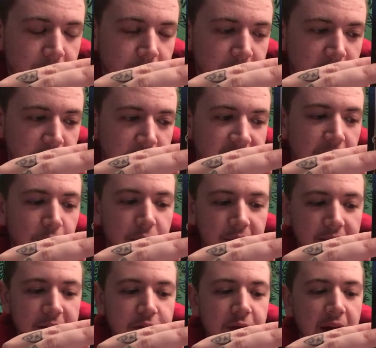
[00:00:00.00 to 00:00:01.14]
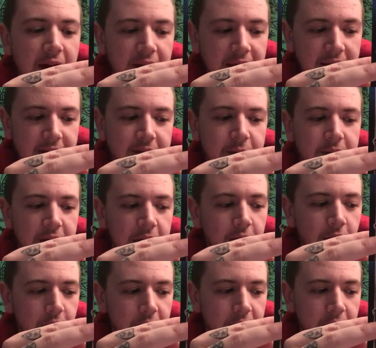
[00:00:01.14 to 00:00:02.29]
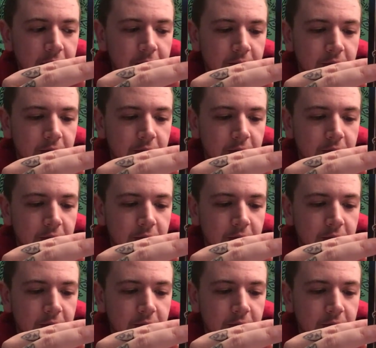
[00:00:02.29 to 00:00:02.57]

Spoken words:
It's just like really trying to get something going.